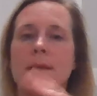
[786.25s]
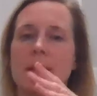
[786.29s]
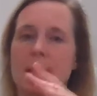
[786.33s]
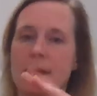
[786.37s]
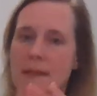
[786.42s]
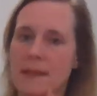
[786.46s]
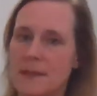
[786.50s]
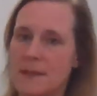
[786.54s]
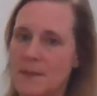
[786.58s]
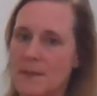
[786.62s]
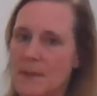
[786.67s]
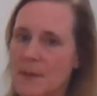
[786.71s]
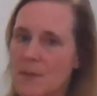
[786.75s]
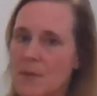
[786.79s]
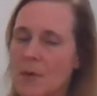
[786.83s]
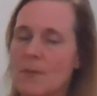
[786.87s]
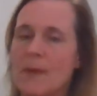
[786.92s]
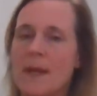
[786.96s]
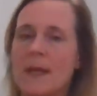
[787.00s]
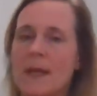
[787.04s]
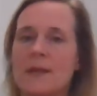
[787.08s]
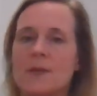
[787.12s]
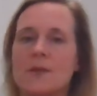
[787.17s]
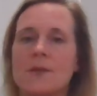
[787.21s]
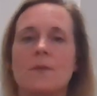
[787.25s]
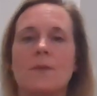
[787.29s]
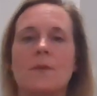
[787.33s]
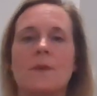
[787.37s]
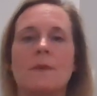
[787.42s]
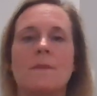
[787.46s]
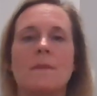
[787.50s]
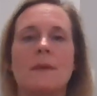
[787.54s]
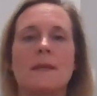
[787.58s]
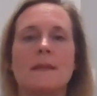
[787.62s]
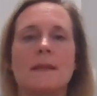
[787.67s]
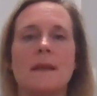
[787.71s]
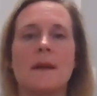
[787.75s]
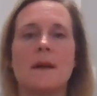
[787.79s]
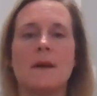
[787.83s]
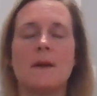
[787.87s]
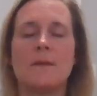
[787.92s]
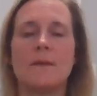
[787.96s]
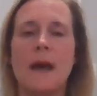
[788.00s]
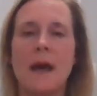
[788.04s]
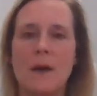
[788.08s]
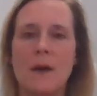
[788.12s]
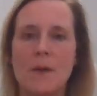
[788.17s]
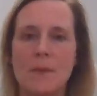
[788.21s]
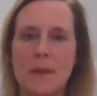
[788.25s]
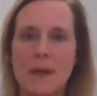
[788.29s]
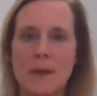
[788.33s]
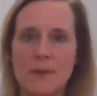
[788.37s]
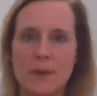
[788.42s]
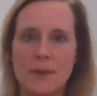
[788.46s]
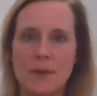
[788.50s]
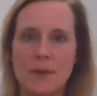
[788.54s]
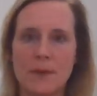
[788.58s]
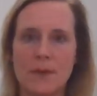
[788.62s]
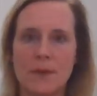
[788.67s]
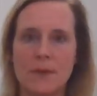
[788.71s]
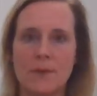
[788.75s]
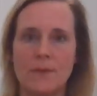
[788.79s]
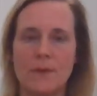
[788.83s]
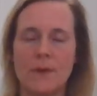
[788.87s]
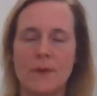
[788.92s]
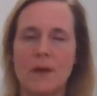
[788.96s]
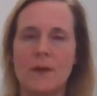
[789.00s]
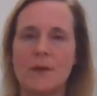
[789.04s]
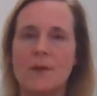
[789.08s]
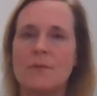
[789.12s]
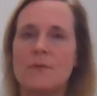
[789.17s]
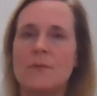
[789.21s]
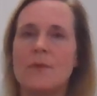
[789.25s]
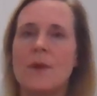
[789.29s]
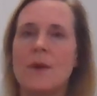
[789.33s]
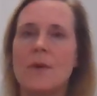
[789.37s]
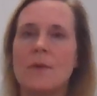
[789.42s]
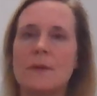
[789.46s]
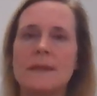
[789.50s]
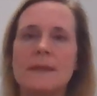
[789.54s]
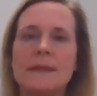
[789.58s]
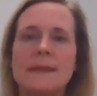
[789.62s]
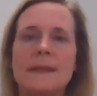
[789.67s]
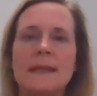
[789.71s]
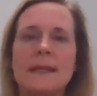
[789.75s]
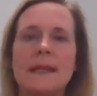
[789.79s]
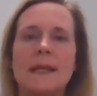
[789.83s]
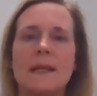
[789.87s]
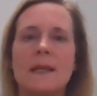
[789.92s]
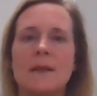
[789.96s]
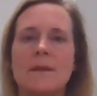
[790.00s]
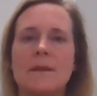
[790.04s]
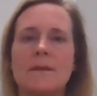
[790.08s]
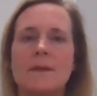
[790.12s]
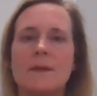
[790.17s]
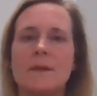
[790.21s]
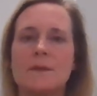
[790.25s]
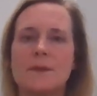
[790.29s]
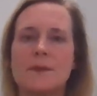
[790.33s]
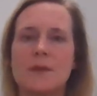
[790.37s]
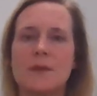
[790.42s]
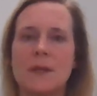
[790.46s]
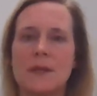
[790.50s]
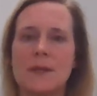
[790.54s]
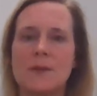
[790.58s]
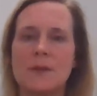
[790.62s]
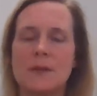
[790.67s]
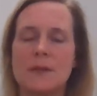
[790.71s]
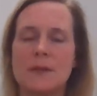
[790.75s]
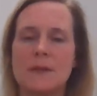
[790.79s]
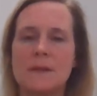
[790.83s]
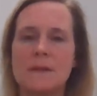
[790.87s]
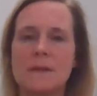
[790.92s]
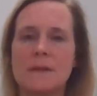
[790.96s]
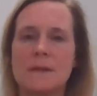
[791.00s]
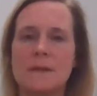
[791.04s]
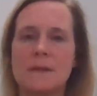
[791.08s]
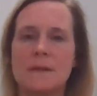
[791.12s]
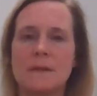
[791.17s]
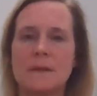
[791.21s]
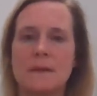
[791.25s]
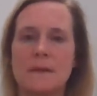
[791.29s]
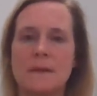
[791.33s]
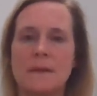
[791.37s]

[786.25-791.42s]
I need to be more patient with myself. How about you? Are you noticing any of those changes?